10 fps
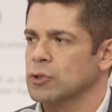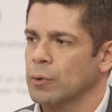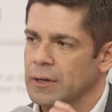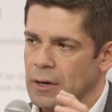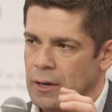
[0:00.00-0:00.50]

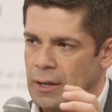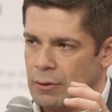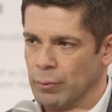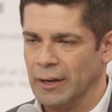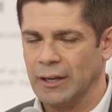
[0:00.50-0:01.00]
So it
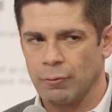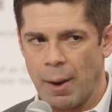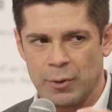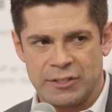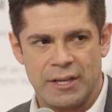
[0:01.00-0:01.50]
really
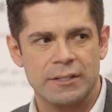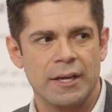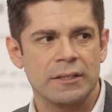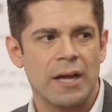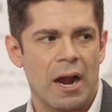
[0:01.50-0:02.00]
represents
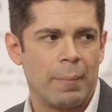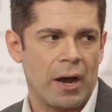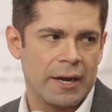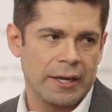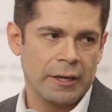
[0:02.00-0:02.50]
the entire
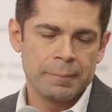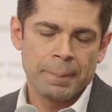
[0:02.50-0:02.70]
body.